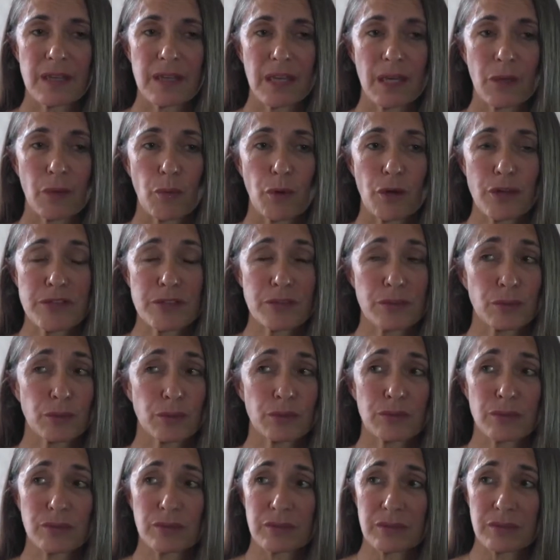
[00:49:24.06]
He wasn't
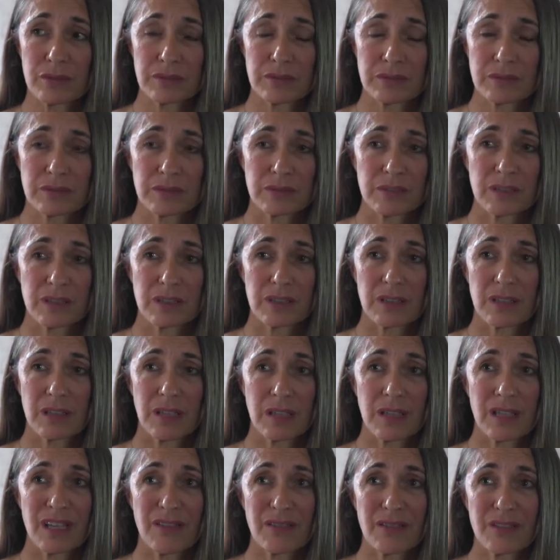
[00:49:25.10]
cool.
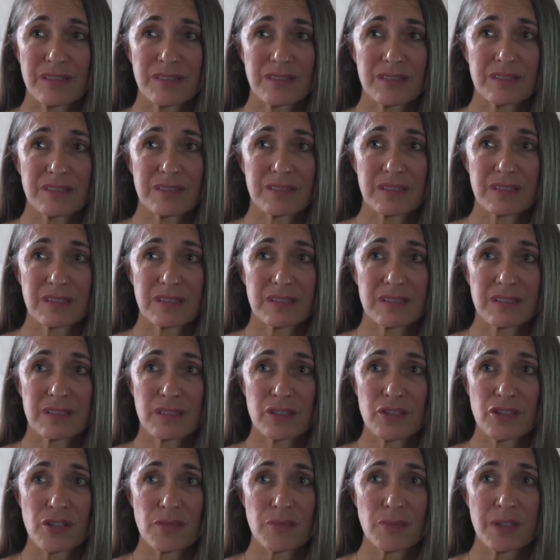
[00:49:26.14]
He never
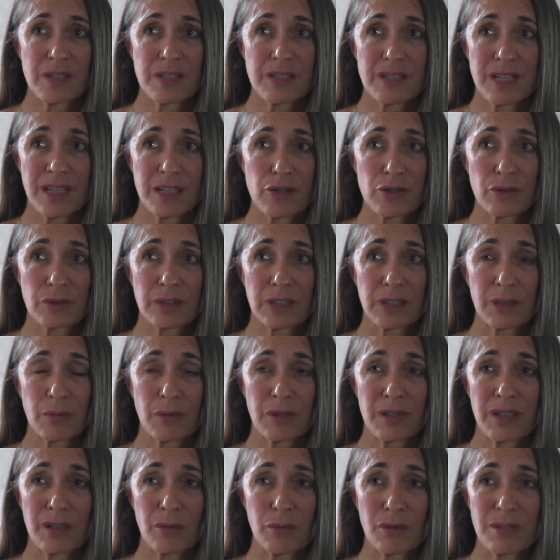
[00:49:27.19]
touched me sexually,
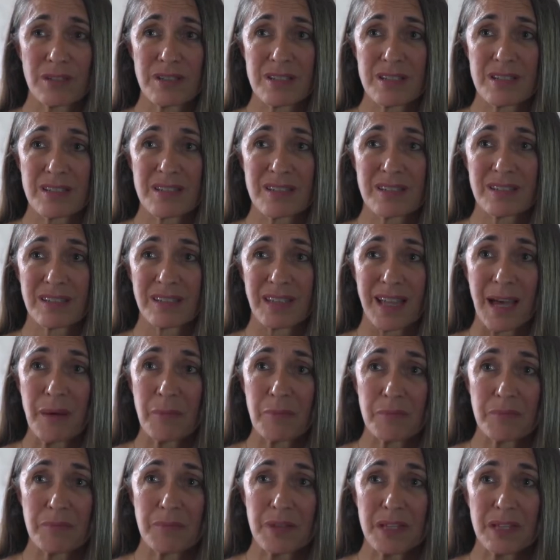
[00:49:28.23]
but he once
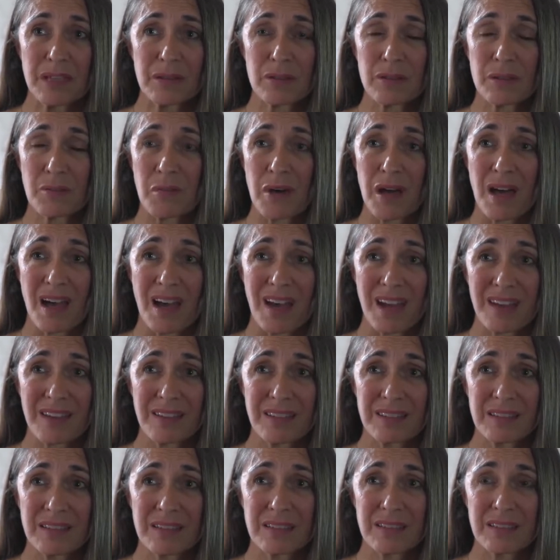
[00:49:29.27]
slapped me on the
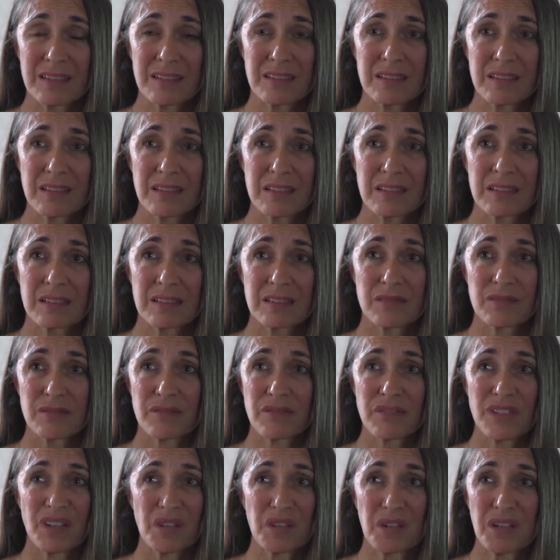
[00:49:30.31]
behind.
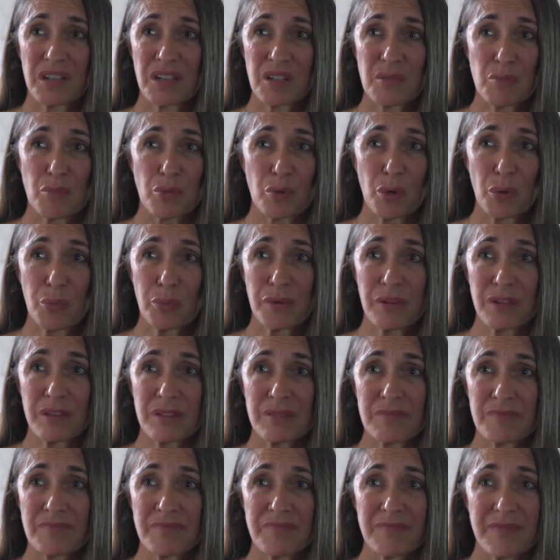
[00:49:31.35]
Very
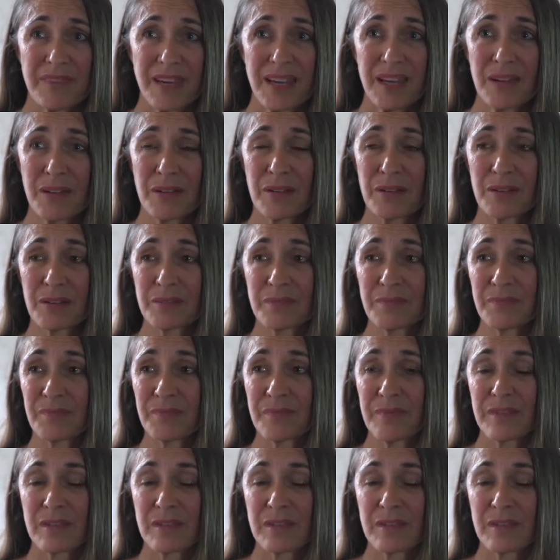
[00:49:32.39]
inappropriate. I don't know.